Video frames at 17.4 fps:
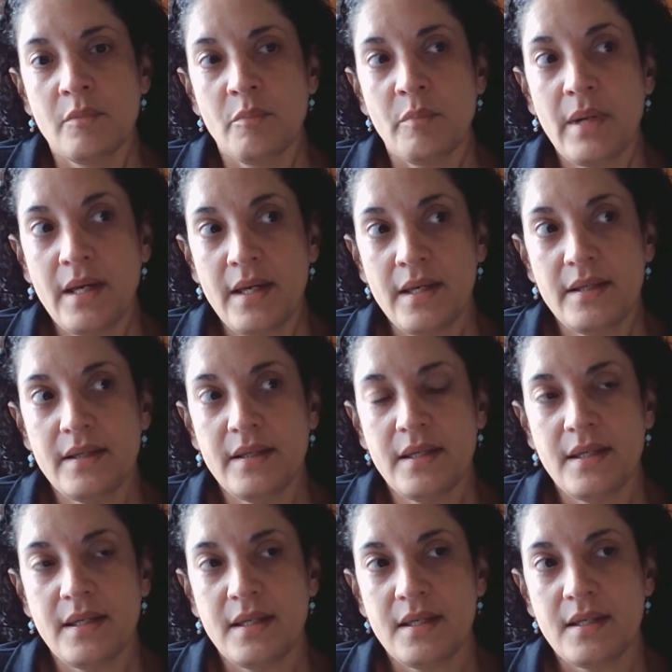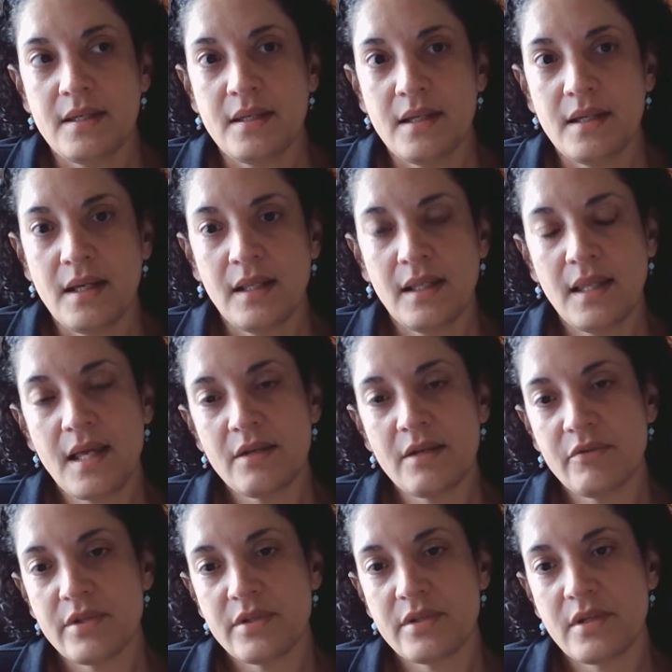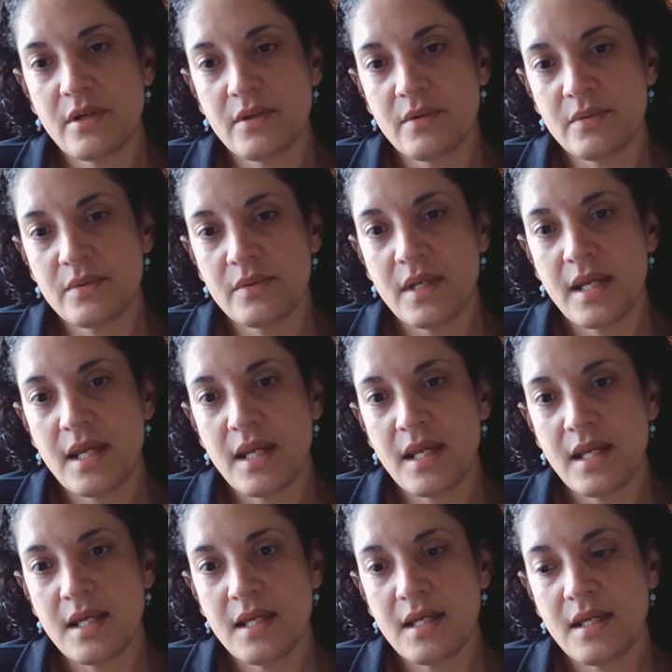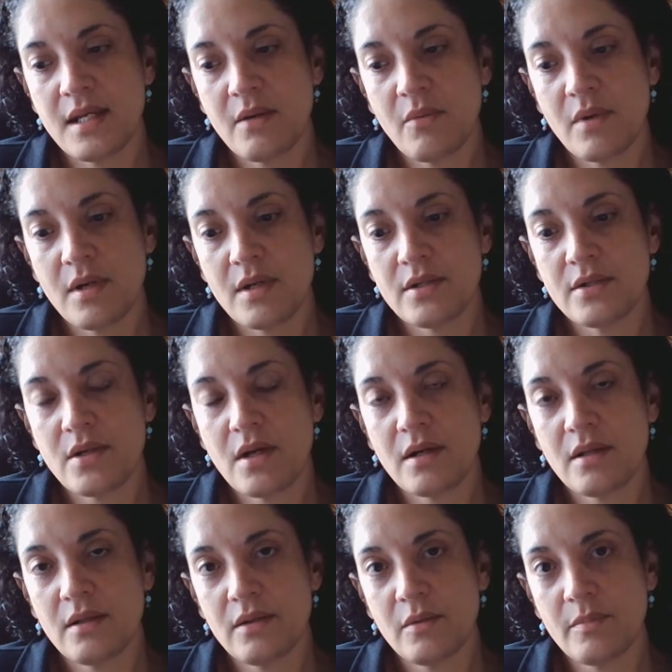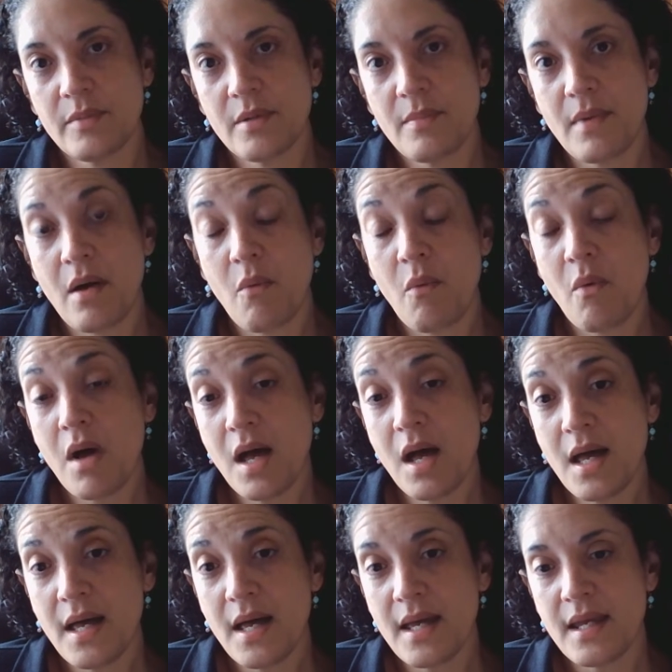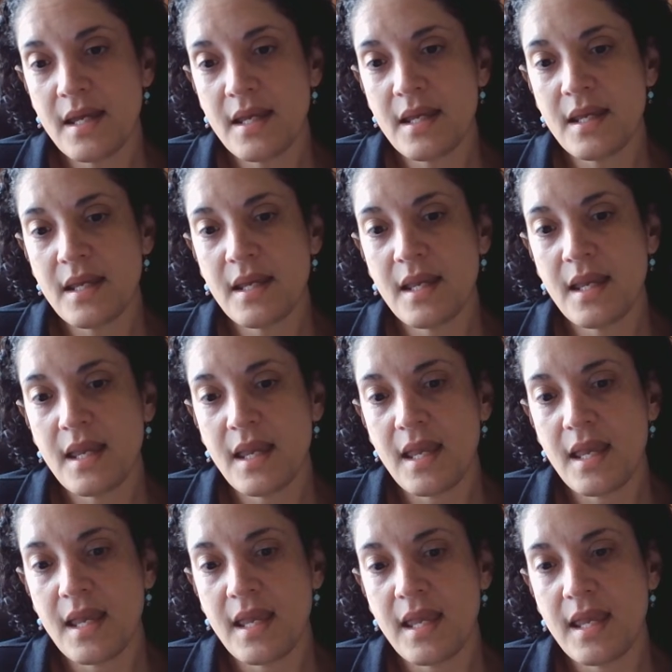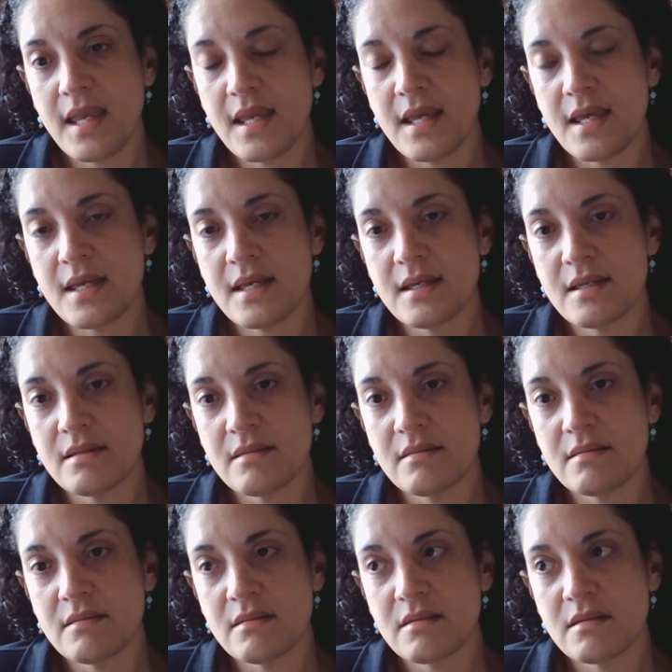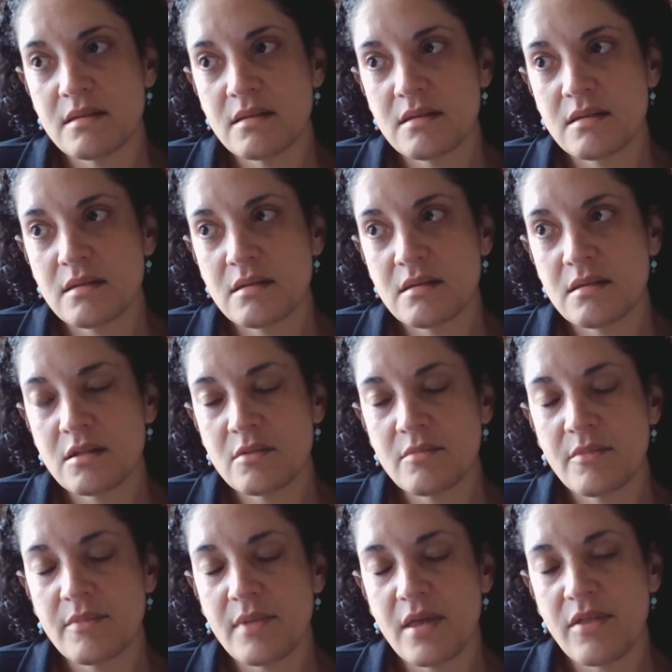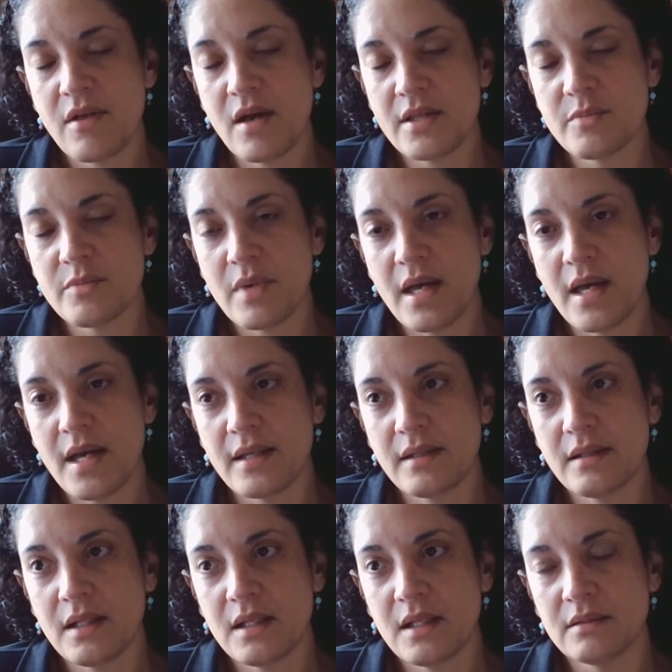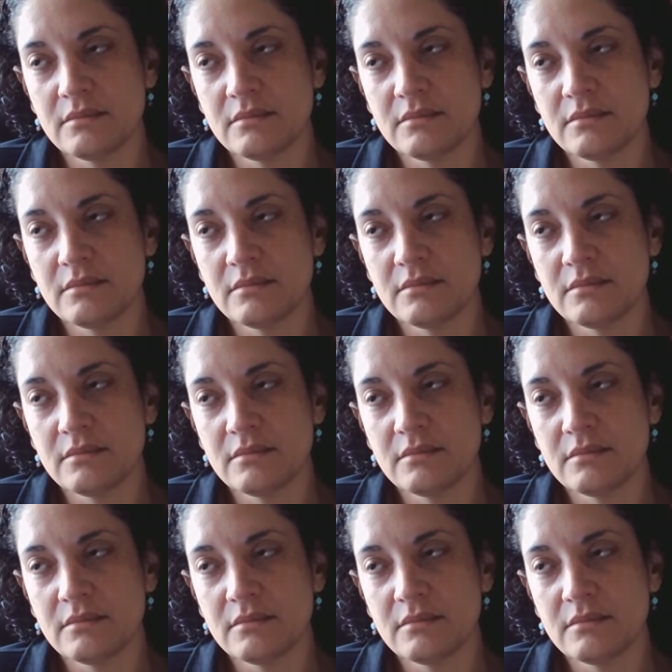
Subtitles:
But a lot of us don't. And I wanted to talk a little bit about why and some of my thoughts behind it.